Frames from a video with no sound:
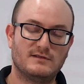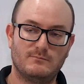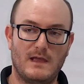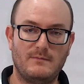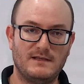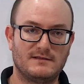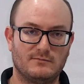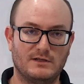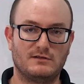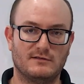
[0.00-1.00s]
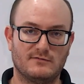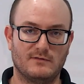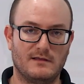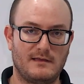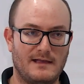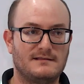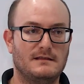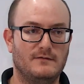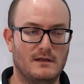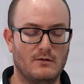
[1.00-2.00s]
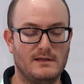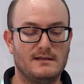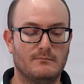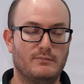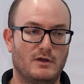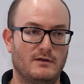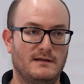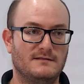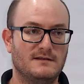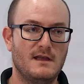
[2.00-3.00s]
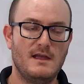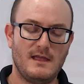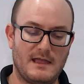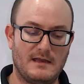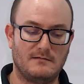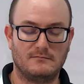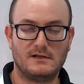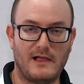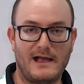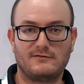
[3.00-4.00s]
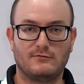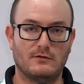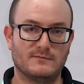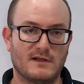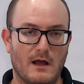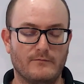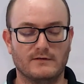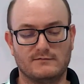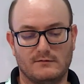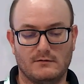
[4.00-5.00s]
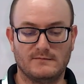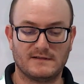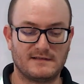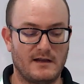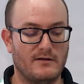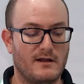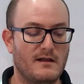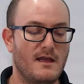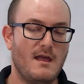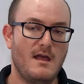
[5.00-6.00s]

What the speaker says: maybe switchers with SDVoE components in classrooms, conference rooms, etc.